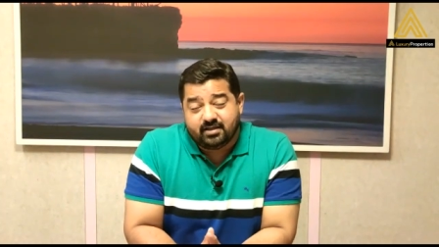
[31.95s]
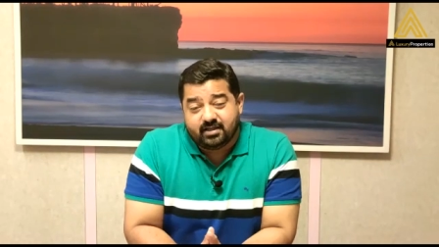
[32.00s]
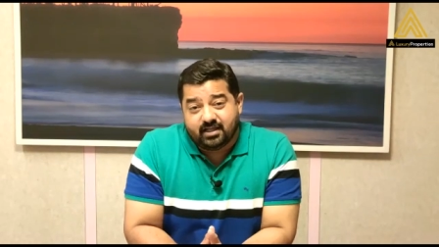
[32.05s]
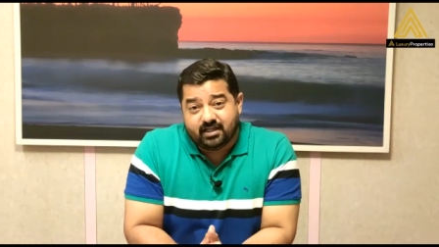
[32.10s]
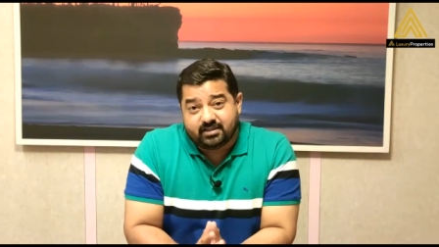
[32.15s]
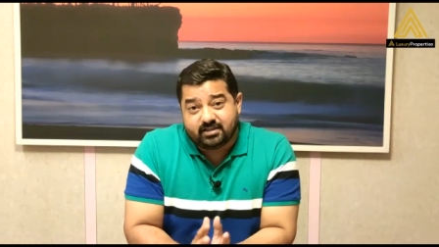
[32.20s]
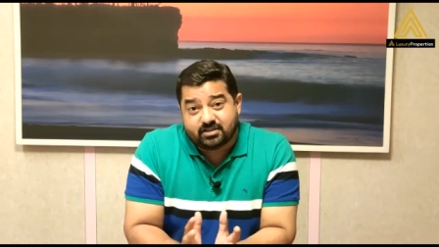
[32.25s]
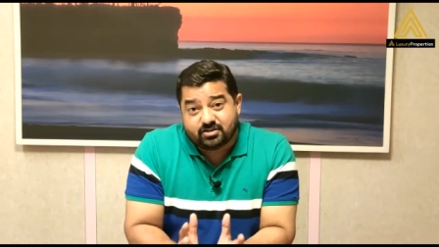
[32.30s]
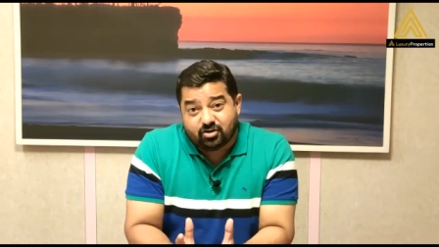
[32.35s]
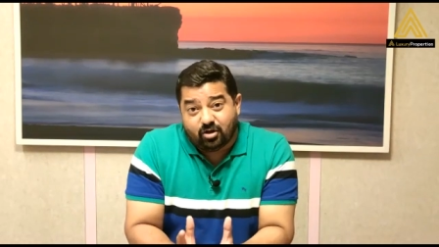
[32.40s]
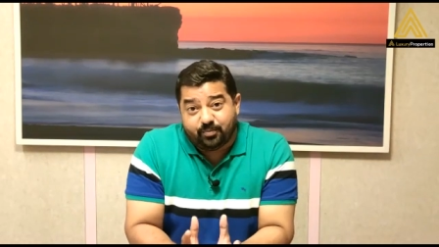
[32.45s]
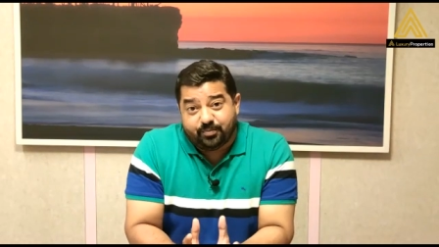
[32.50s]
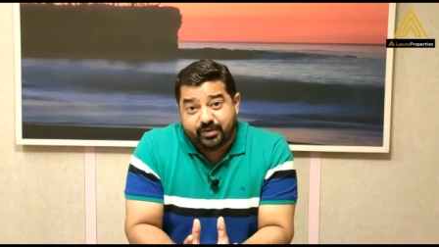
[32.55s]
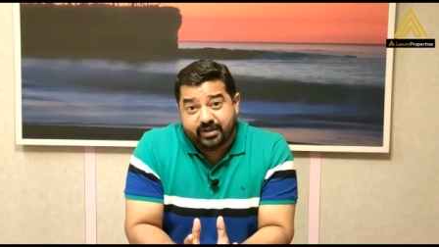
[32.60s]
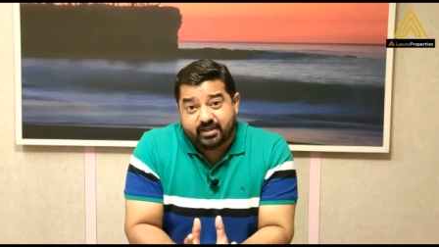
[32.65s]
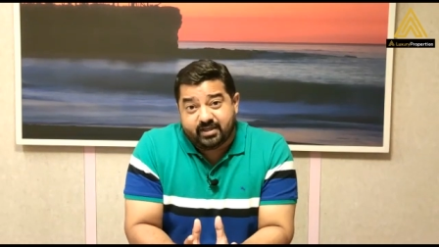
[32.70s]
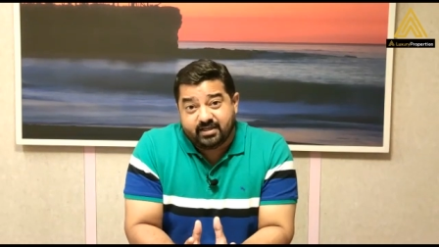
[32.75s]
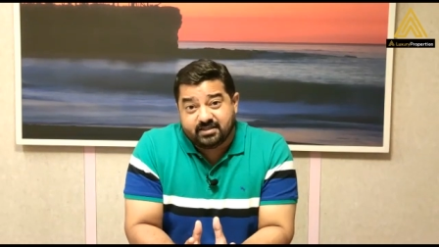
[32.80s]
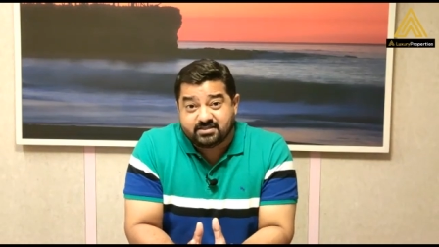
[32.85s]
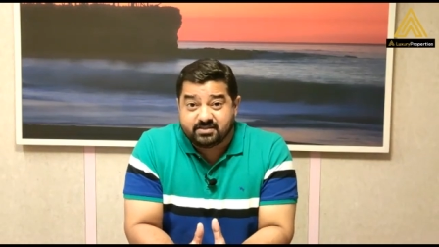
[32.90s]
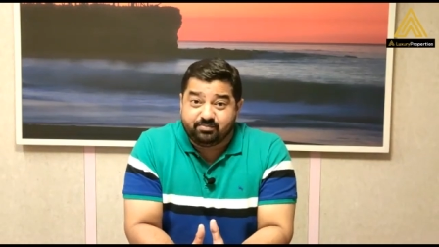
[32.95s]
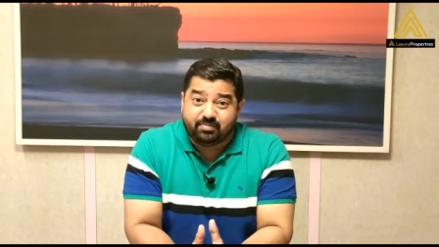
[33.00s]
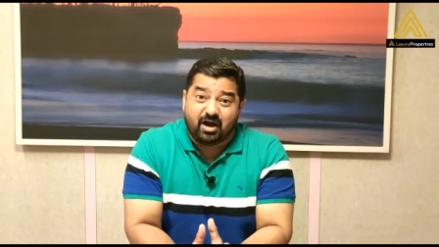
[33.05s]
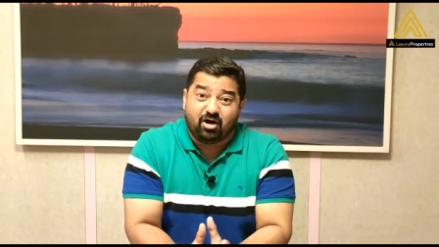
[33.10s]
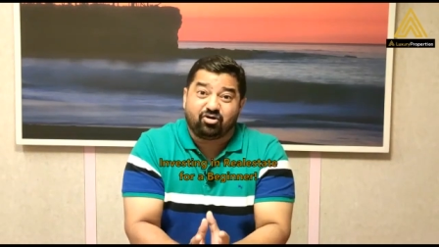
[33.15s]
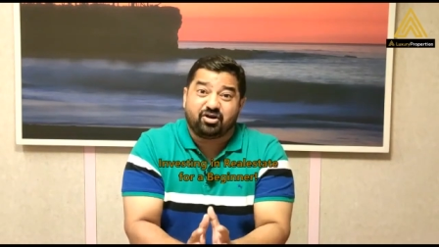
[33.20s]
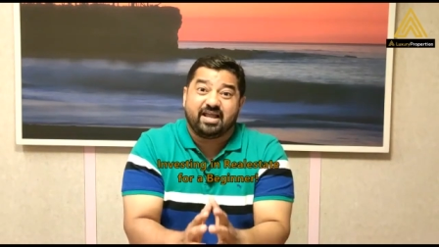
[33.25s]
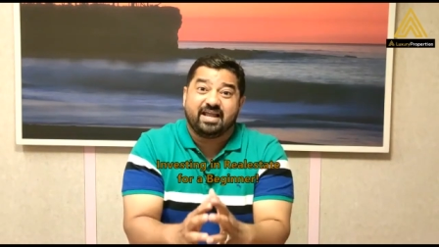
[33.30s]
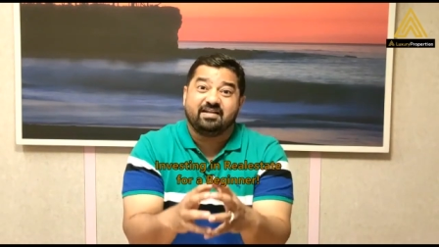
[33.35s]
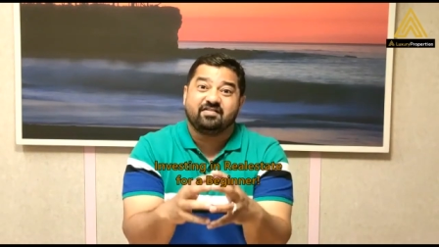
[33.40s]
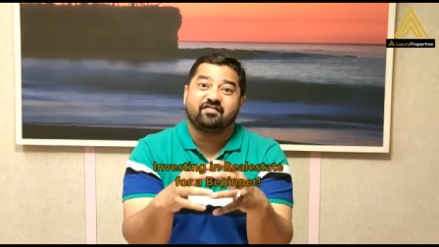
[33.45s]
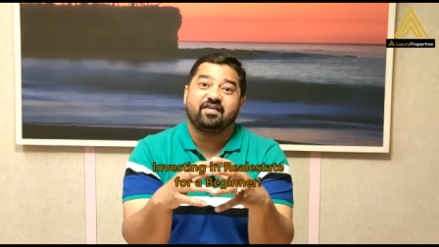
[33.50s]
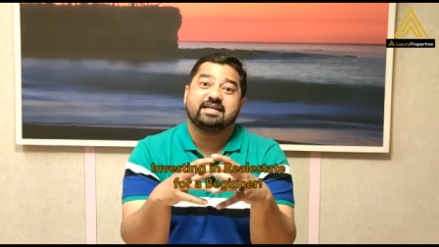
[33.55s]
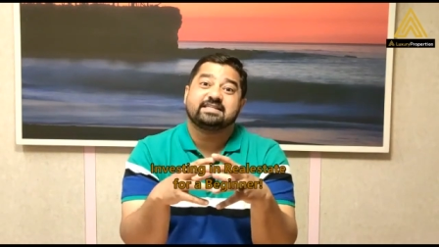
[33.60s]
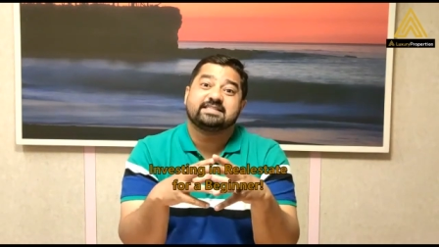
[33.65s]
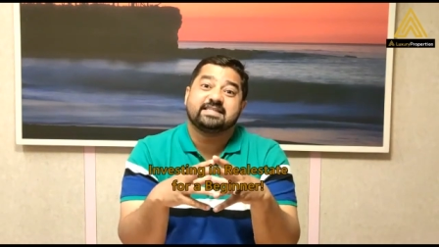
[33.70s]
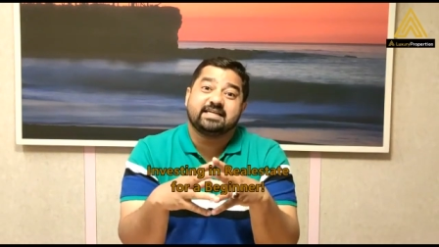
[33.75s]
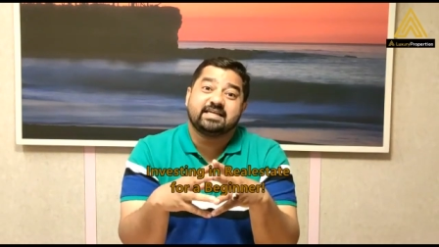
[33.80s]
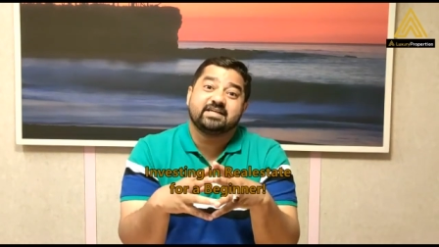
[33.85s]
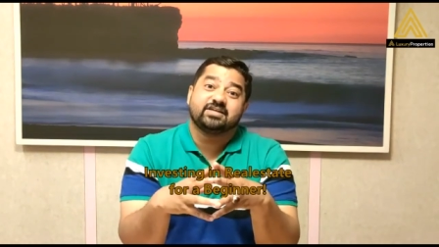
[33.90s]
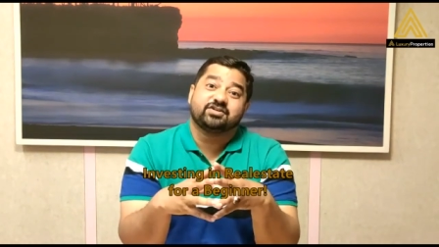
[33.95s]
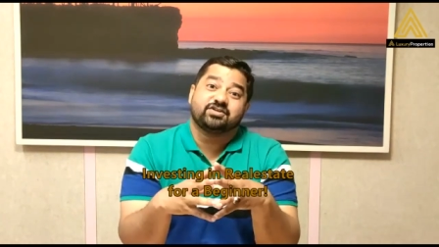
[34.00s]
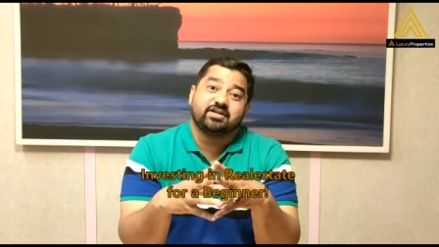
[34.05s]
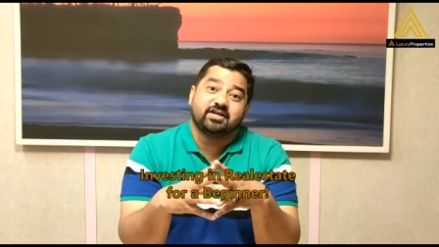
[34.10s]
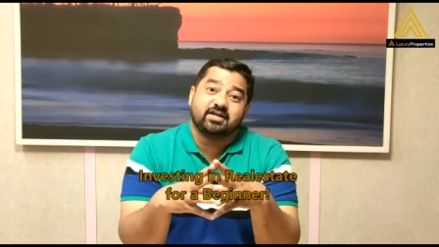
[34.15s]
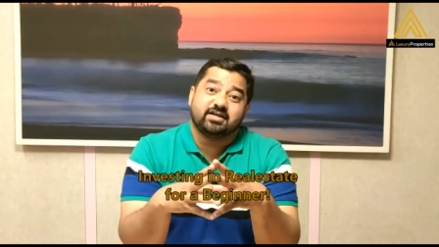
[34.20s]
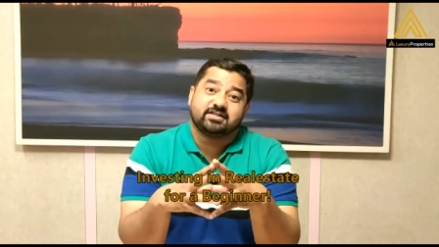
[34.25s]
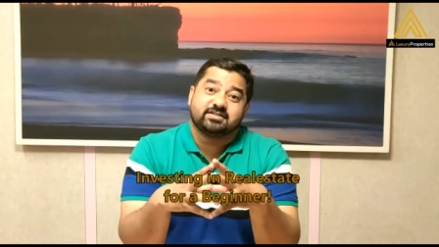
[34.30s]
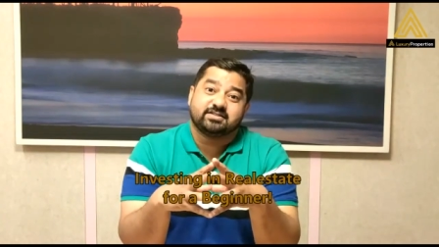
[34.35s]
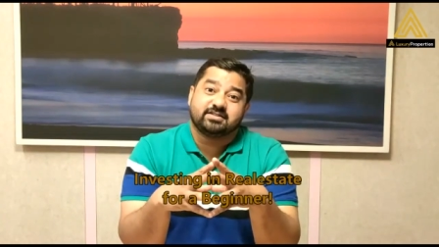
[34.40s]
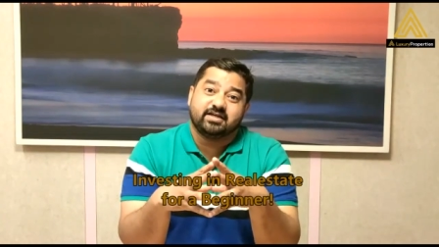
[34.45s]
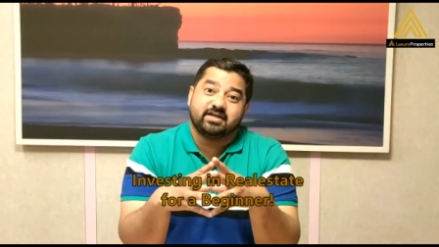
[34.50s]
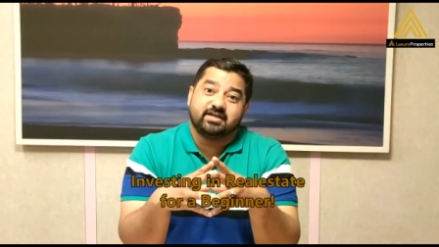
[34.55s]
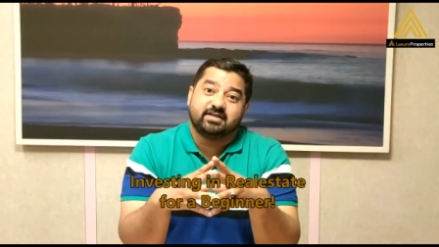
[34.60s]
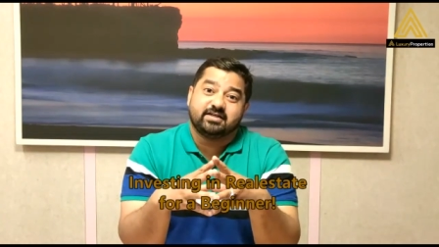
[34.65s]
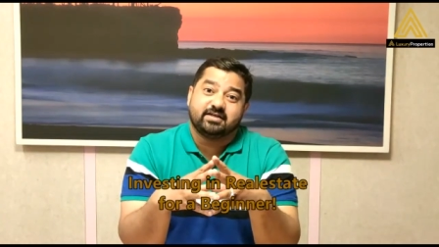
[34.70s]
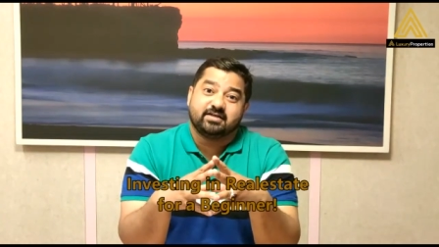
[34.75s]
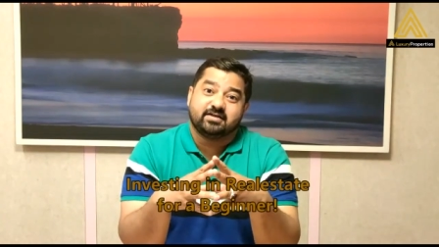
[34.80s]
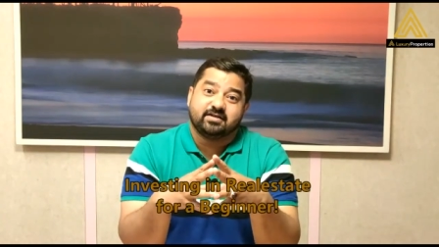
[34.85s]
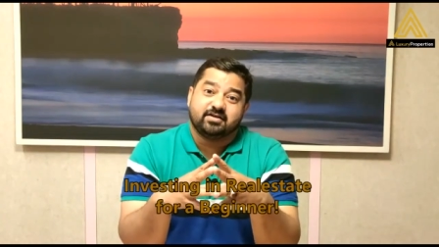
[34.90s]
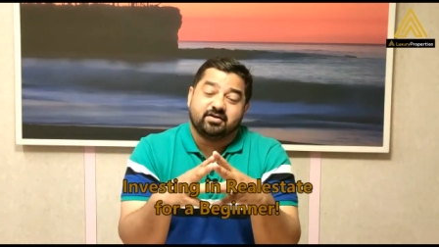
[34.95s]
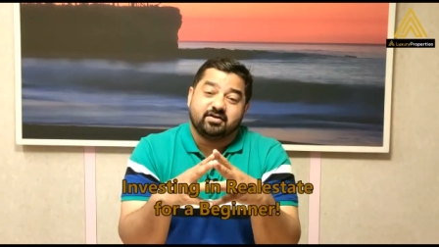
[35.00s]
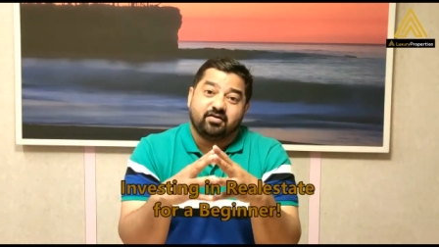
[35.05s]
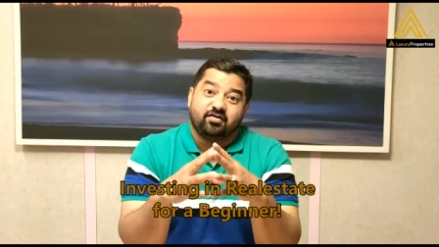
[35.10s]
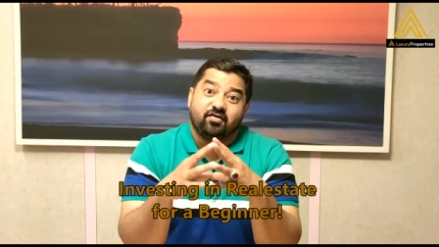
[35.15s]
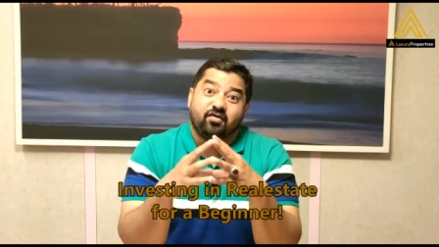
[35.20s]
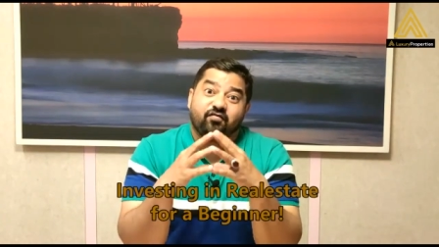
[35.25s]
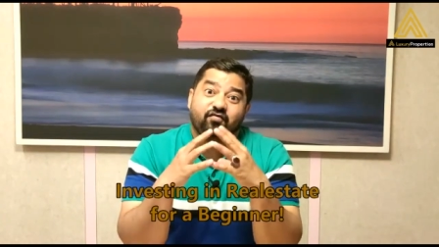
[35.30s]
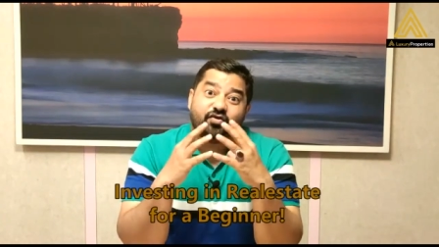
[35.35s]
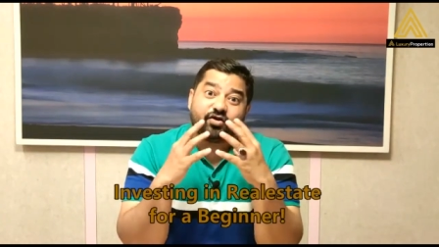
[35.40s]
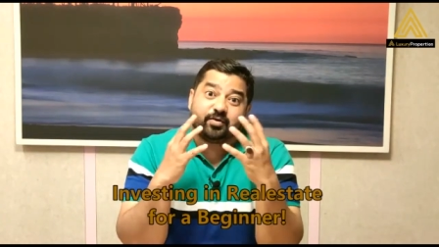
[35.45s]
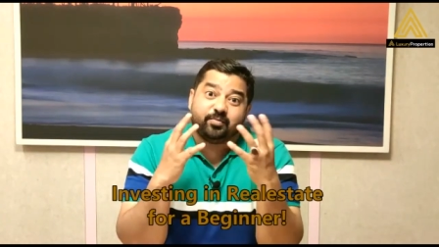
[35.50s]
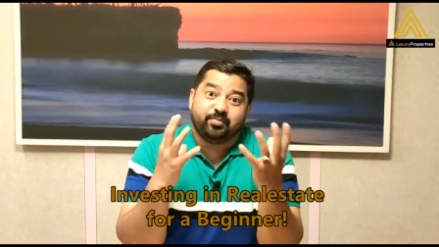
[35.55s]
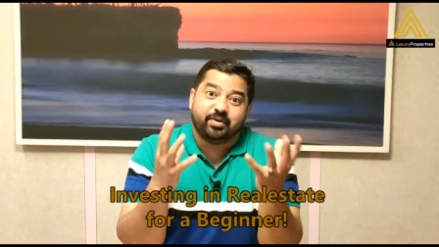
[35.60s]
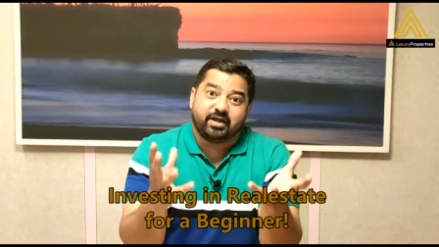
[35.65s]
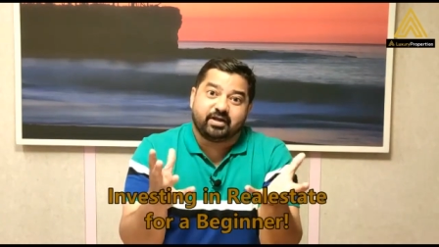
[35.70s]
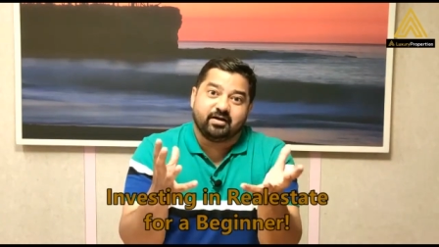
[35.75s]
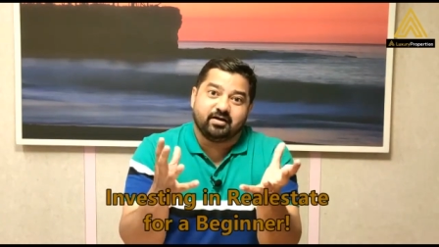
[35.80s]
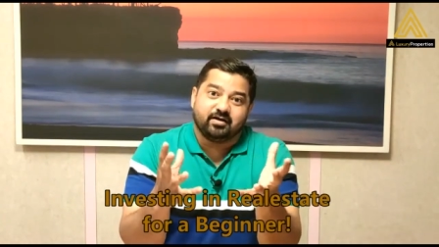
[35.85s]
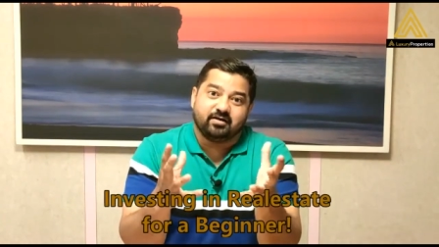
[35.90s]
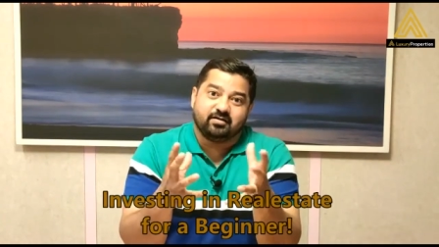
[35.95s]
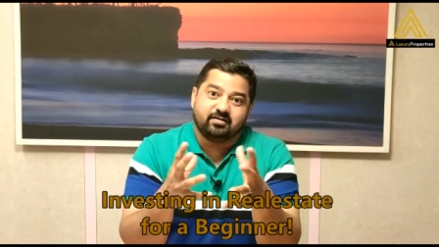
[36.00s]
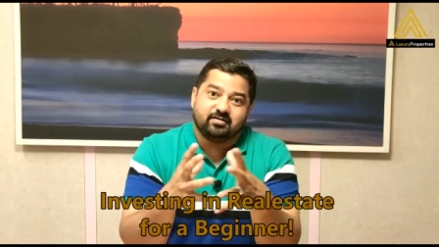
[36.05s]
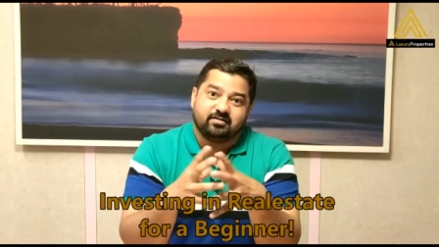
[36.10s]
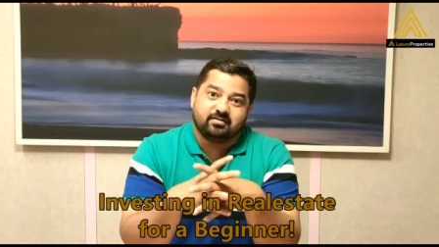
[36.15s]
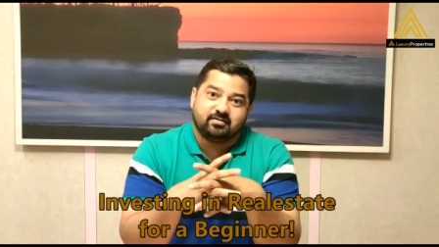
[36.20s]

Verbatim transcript: and the topic is about investing in real estate for a beginner.